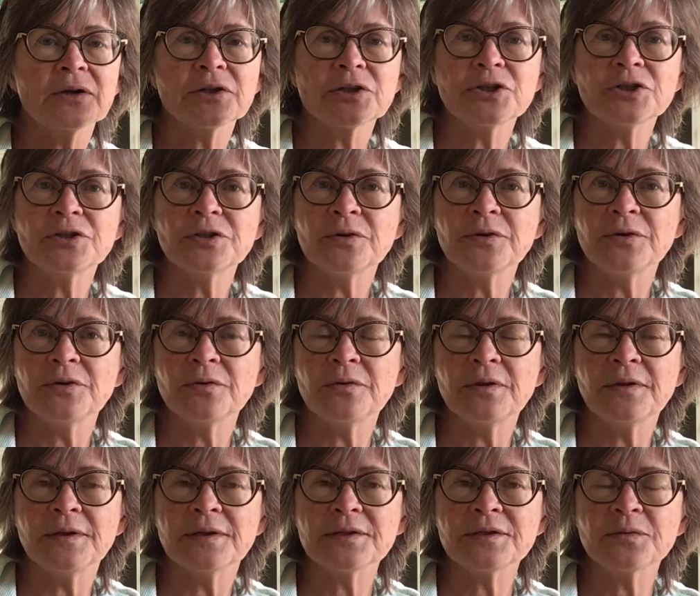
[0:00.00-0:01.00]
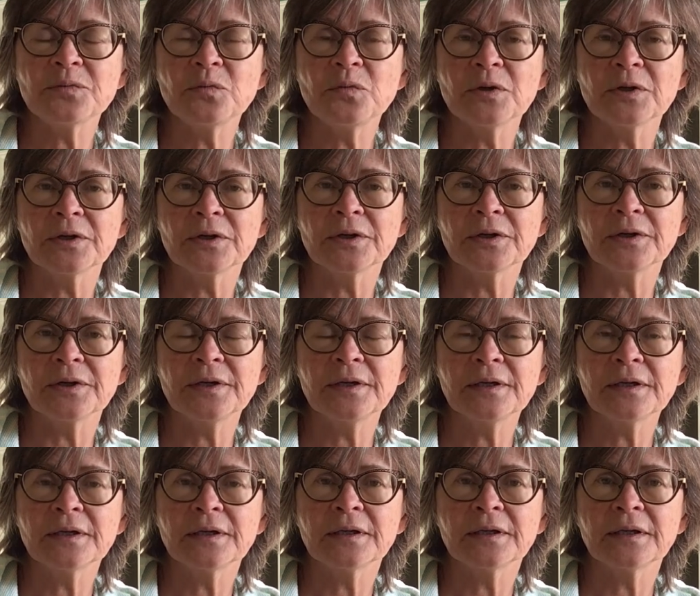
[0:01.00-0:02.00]
show you this word,
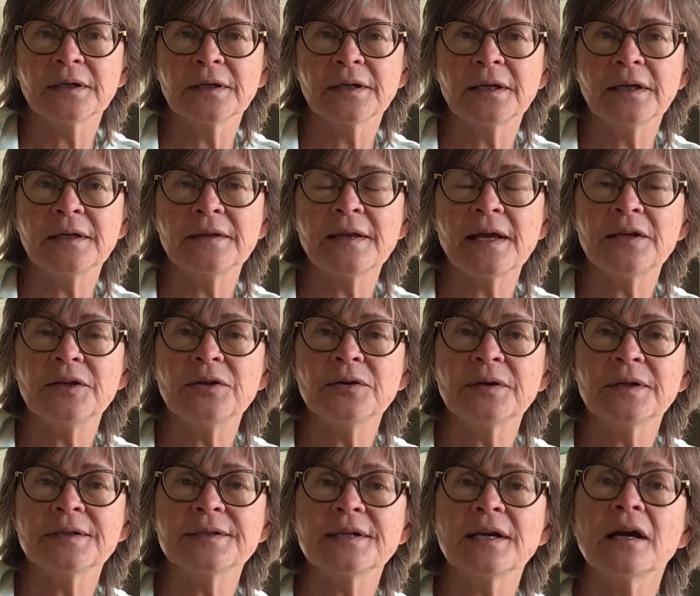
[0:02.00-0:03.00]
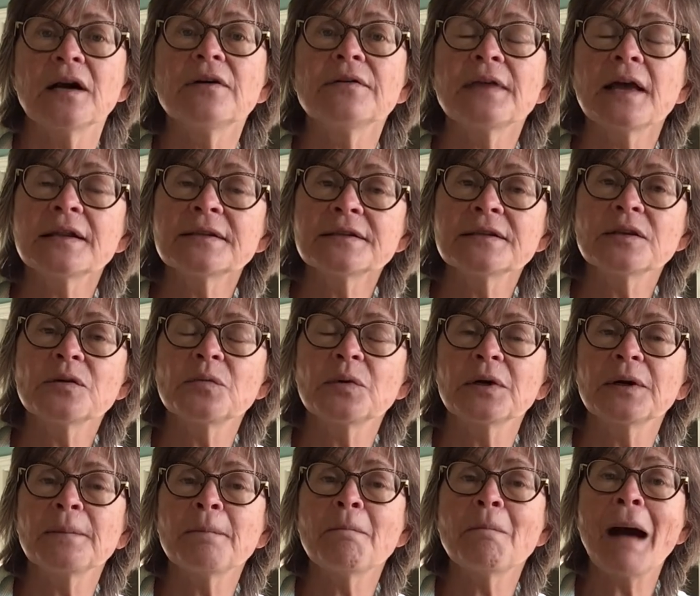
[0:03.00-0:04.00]
then you could say, oh, that's the
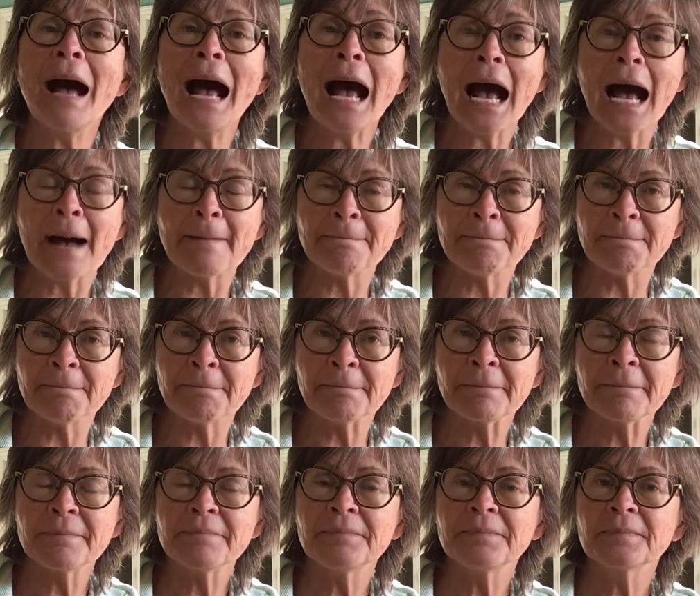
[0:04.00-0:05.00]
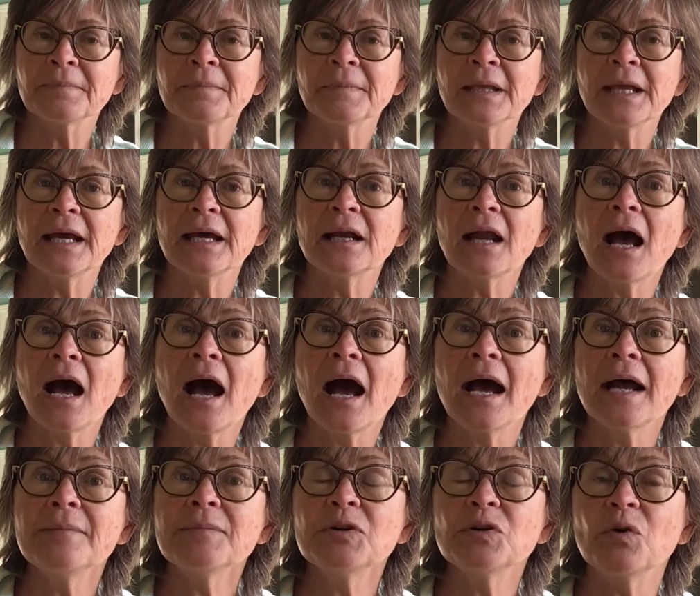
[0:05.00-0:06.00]
word mom, and
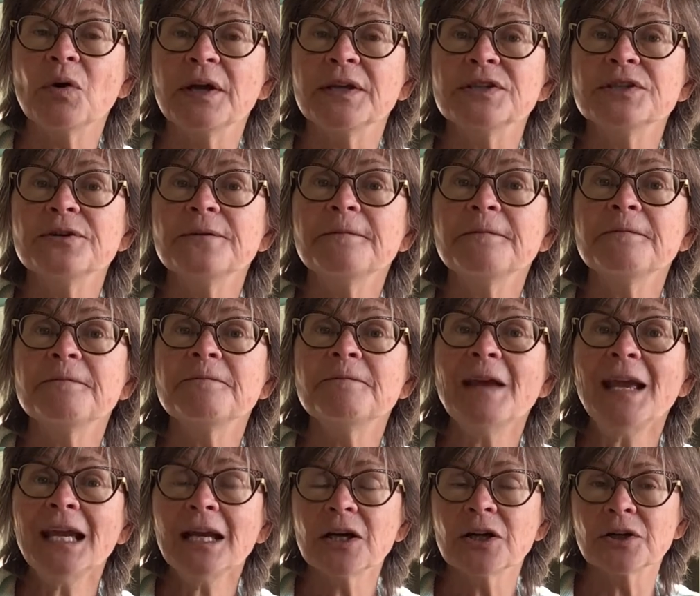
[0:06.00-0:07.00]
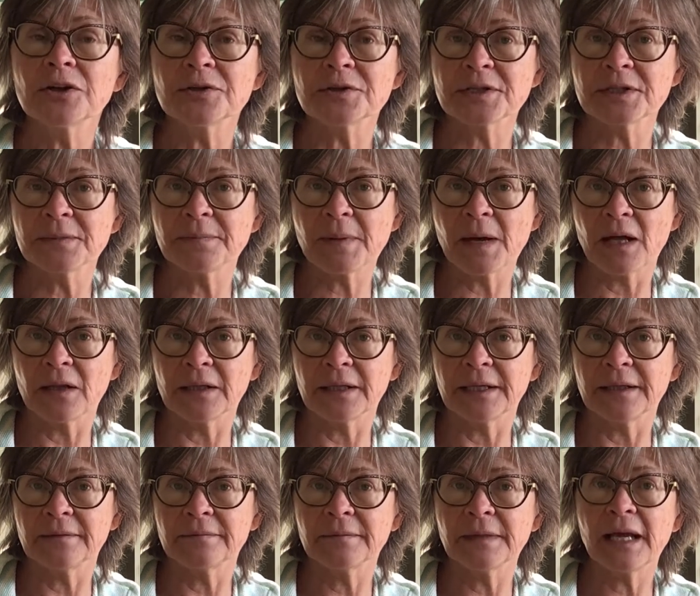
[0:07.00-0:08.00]
I'm going to finger spell
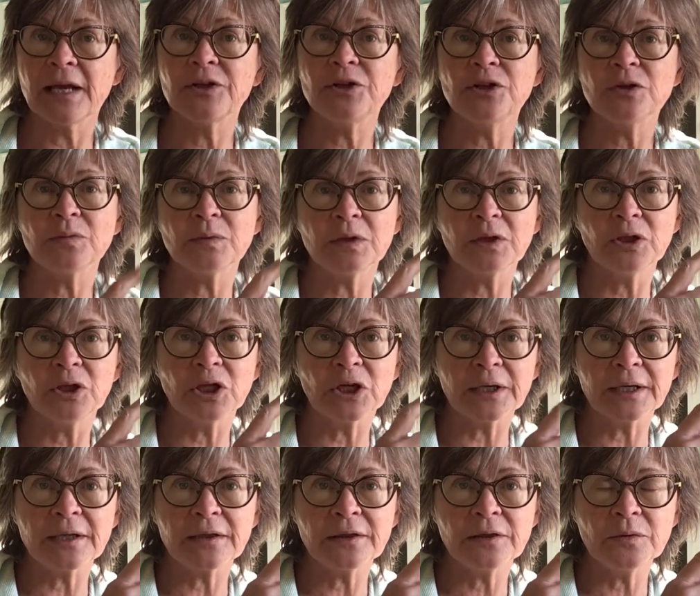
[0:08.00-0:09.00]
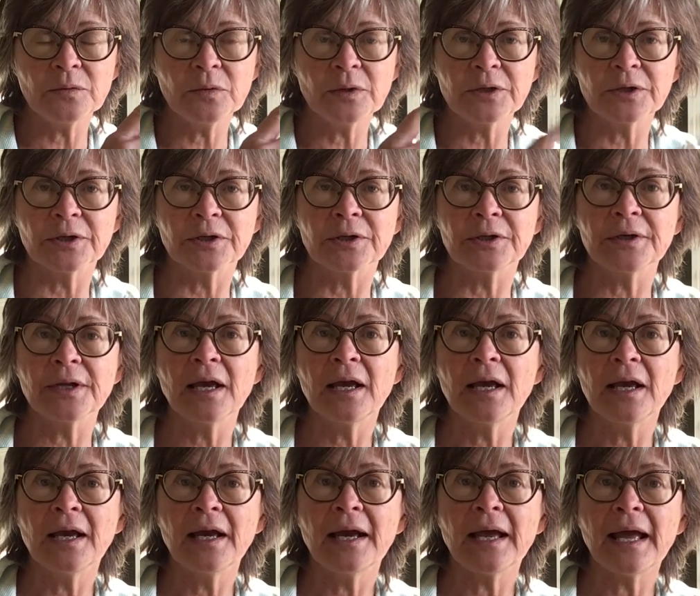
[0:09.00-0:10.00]
it. And you would look at the word
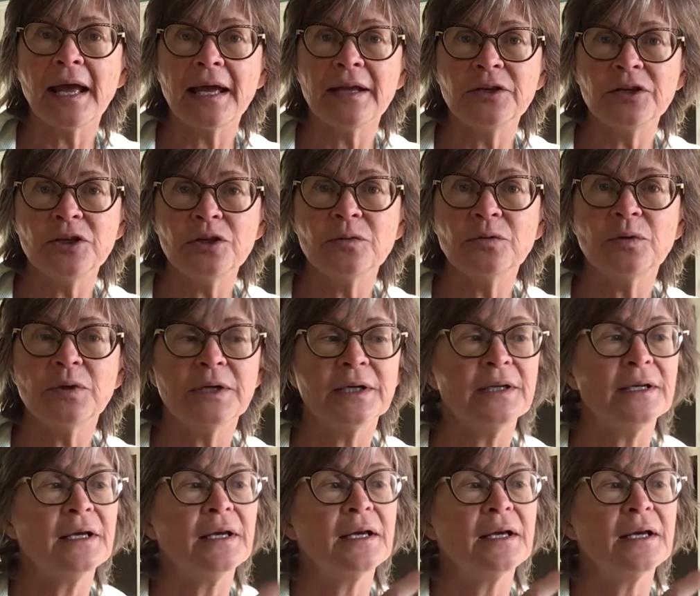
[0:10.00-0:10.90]
and you would